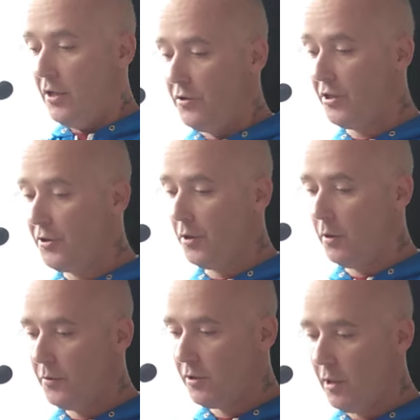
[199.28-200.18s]
She stood
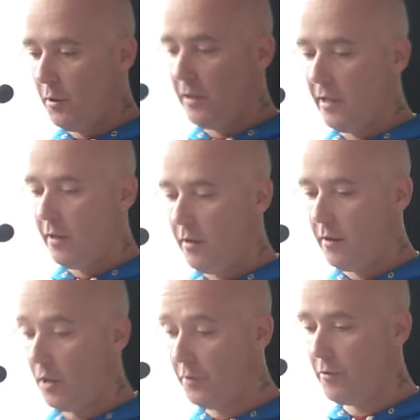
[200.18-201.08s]
up slowly
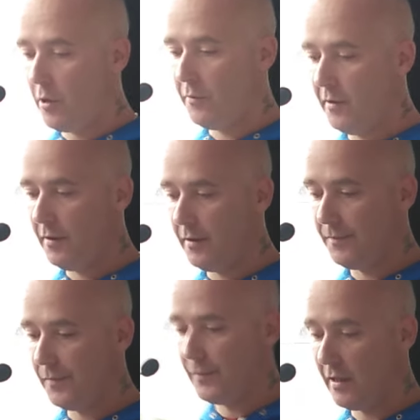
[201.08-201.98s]
on her own,
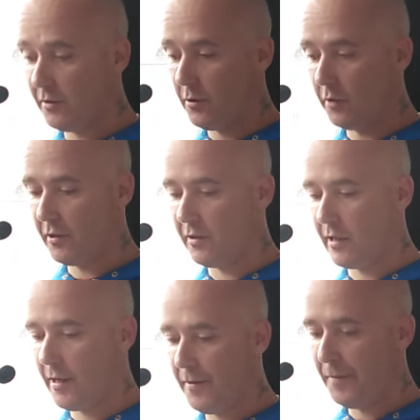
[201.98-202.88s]
as the doctor
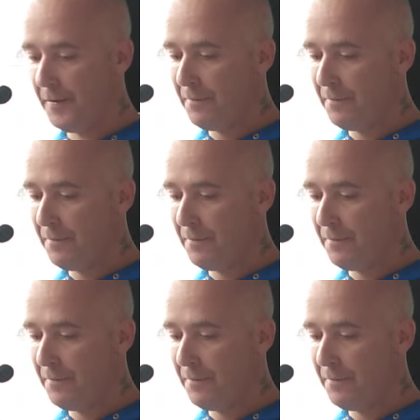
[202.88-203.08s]
said.